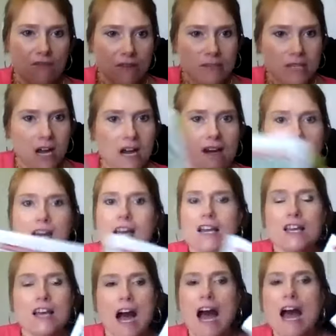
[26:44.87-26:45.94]
from Donna,
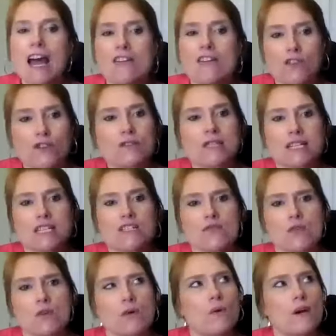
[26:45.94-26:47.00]
I have used this
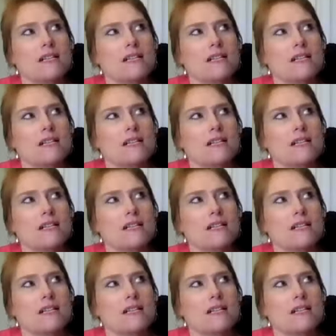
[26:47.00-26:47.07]
for,